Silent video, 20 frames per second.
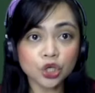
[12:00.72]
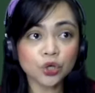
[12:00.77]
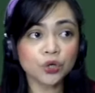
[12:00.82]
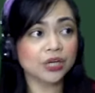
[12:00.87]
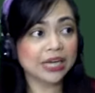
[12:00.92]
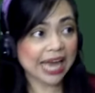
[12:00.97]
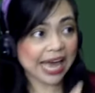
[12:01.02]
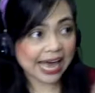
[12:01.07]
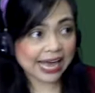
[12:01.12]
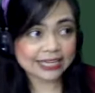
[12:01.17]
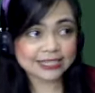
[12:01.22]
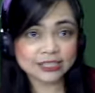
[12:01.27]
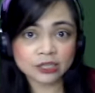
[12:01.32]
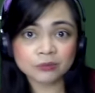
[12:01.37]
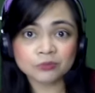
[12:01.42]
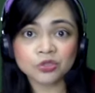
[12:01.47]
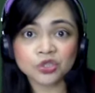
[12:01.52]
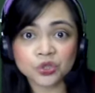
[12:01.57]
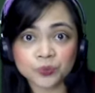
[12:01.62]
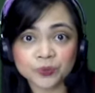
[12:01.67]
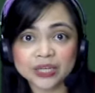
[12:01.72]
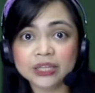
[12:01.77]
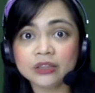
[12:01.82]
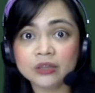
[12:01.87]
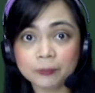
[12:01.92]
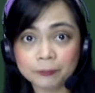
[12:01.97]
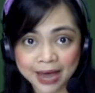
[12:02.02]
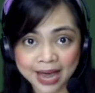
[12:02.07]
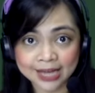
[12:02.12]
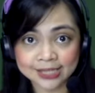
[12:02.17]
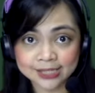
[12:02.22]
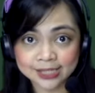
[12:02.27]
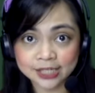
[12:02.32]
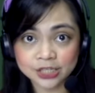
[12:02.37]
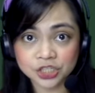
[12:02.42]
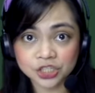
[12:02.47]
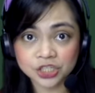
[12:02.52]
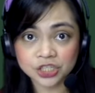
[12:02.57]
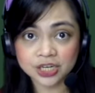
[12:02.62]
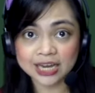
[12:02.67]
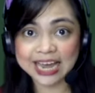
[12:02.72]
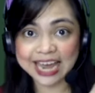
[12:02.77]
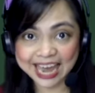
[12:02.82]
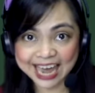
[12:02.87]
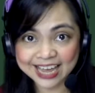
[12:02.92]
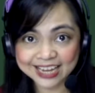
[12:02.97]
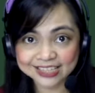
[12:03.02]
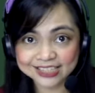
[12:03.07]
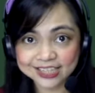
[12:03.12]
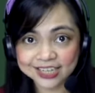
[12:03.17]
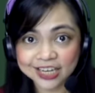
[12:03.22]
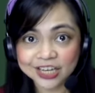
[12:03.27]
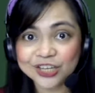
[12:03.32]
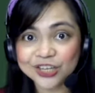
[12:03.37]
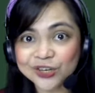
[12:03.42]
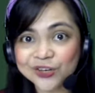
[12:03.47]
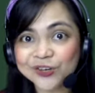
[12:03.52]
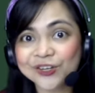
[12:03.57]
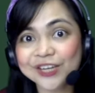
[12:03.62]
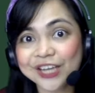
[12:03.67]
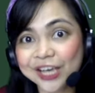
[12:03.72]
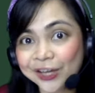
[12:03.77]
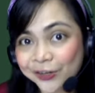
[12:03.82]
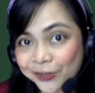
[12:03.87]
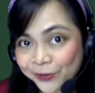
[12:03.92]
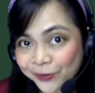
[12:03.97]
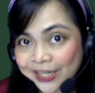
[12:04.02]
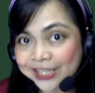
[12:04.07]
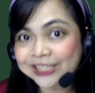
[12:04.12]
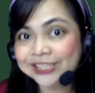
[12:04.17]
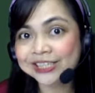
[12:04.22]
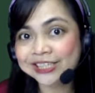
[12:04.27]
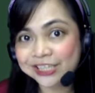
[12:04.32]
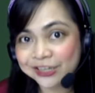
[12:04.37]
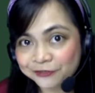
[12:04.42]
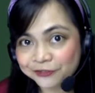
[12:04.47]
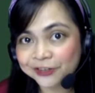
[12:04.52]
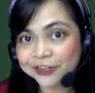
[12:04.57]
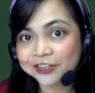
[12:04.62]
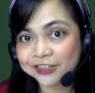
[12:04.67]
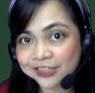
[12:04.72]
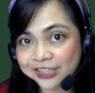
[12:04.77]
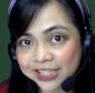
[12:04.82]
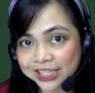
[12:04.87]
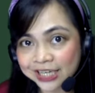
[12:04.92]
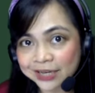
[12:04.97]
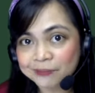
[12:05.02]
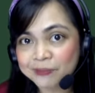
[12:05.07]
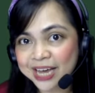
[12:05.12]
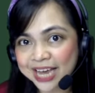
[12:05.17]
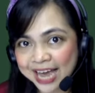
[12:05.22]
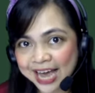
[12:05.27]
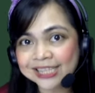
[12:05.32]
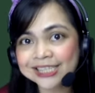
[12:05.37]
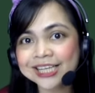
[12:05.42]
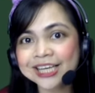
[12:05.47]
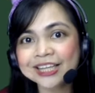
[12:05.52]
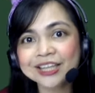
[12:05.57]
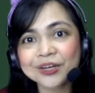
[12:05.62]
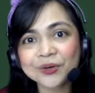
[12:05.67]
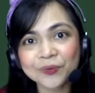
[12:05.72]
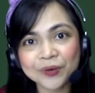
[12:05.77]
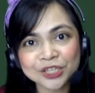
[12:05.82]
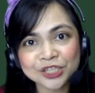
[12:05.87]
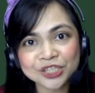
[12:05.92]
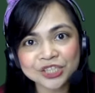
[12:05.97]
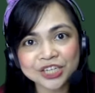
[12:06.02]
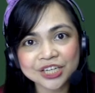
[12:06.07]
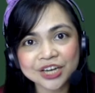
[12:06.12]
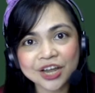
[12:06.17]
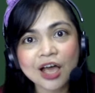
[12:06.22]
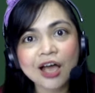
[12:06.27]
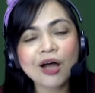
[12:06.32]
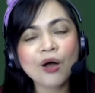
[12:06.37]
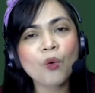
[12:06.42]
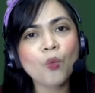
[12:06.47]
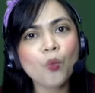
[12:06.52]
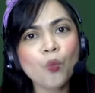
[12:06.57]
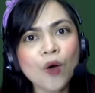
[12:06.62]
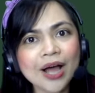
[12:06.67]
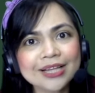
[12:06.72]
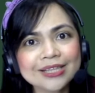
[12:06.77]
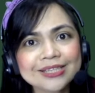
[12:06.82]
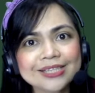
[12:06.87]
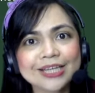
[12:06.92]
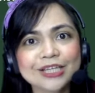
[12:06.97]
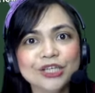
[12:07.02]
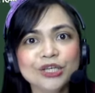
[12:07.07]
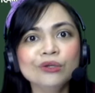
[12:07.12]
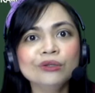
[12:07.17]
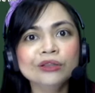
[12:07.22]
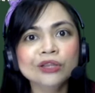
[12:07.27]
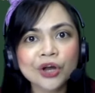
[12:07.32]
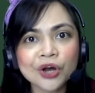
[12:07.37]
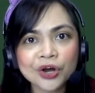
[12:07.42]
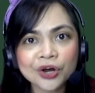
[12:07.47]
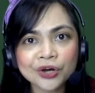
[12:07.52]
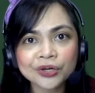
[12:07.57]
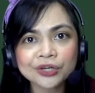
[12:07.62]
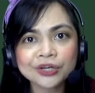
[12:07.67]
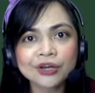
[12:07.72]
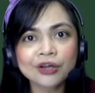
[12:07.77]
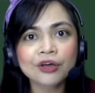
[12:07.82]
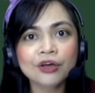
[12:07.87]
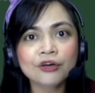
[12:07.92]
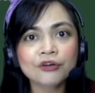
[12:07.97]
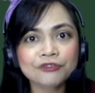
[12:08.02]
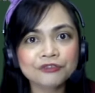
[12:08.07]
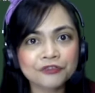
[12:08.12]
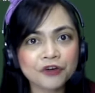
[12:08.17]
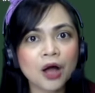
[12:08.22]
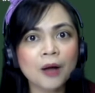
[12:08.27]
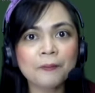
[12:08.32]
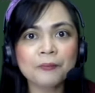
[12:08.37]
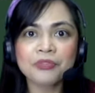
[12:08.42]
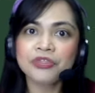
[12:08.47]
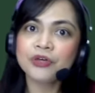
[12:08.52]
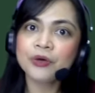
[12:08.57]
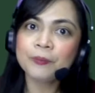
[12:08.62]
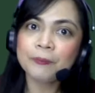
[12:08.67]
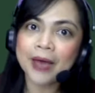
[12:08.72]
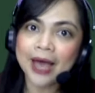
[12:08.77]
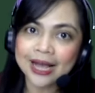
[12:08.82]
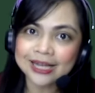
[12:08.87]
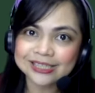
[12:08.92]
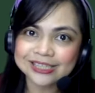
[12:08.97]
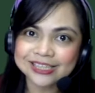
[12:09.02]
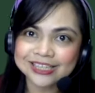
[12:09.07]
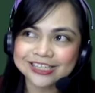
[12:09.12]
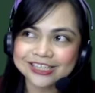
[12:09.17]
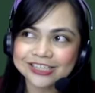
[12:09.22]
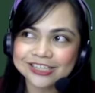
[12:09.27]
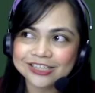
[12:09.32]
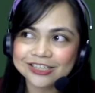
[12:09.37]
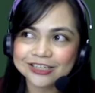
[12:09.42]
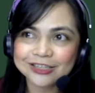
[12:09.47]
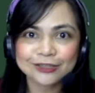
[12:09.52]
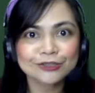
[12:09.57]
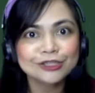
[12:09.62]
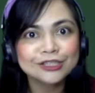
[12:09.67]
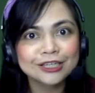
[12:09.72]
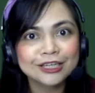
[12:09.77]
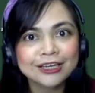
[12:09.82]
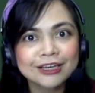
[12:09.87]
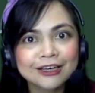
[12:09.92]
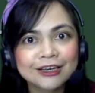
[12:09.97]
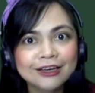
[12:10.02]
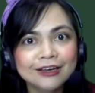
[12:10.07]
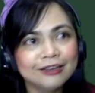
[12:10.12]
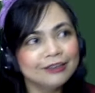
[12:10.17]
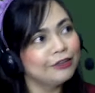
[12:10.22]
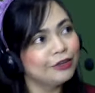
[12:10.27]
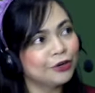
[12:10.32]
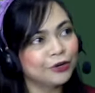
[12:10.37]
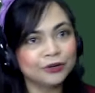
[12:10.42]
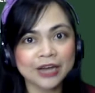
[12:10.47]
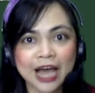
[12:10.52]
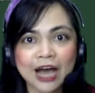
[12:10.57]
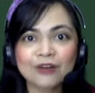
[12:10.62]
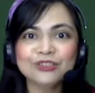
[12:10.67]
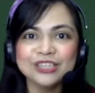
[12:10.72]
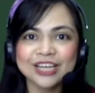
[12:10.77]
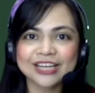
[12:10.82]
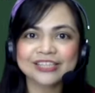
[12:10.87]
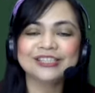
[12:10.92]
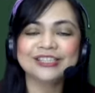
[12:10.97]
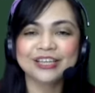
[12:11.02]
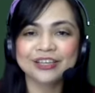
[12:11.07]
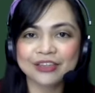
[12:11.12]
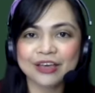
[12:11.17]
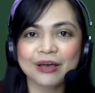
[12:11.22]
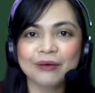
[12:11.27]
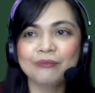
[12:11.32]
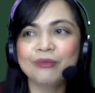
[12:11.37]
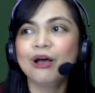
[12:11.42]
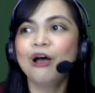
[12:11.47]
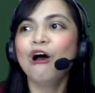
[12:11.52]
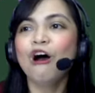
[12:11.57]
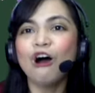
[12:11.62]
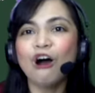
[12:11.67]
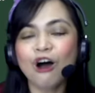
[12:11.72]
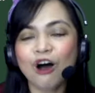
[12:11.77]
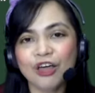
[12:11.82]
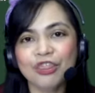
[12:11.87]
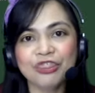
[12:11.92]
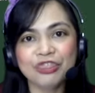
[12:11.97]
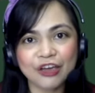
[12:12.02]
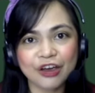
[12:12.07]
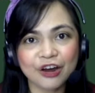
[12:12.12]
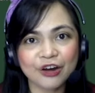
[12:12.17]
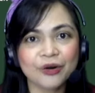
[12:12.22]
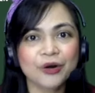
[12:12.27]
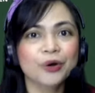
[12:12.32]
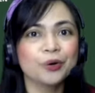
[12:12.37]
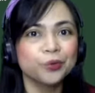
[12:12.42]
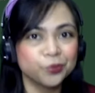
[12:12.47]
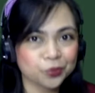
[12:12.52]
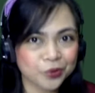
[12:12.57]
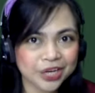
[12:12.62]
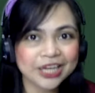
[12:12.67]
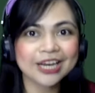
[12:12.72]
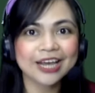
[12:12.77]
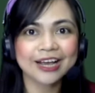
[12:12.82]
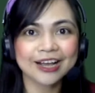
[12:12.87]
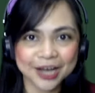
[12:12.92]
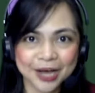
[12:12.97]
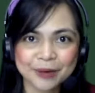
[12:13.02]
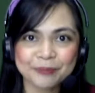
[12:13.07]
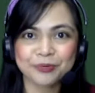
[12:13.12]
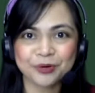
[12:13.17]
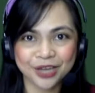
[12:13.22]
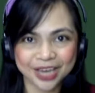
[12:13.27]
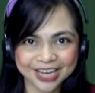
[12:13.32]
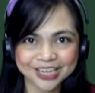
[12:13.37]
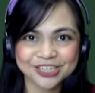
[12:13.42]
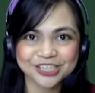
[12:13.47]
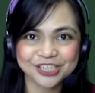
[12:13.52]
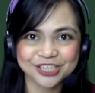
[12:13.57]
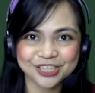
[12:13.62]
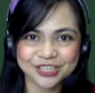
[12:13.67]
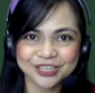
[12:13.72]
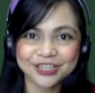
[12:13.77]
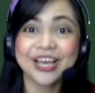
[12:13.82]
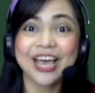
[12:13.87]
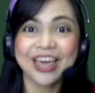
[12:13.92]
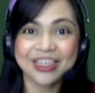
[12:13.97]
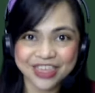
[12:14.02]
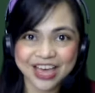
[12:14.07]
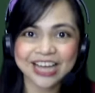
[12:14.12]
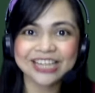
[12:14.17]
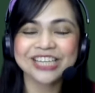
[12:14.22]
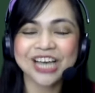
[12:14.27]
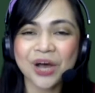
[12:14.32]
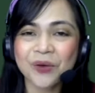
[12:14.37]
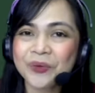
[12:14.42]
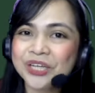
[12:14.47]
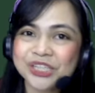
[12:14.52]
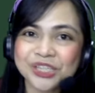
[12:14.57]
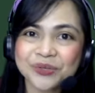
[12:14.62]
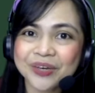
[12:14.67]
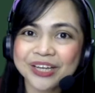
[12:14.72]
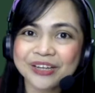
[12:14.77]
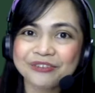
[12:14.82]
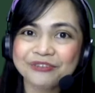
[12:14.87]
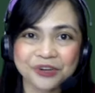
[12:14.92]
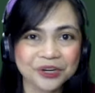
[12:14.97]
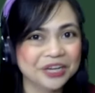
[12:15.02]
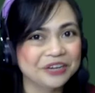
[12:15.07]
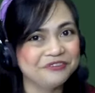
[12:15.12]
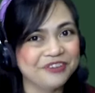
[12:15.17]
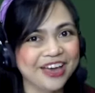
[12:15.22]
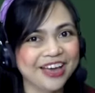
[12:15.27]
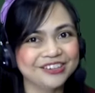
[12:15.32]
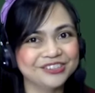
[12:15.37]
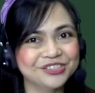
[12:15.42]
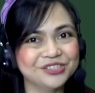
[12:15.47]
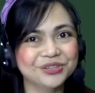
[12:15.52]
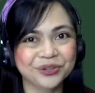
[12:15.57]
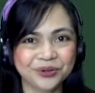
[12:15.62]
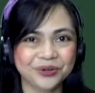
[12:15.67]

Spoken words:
you could ask them to read the passage, and you could increase the difficulty by asking the question, what did you learn from the passage? You see, you're now testing them on their reading comprehension, and that's how we do it for advanced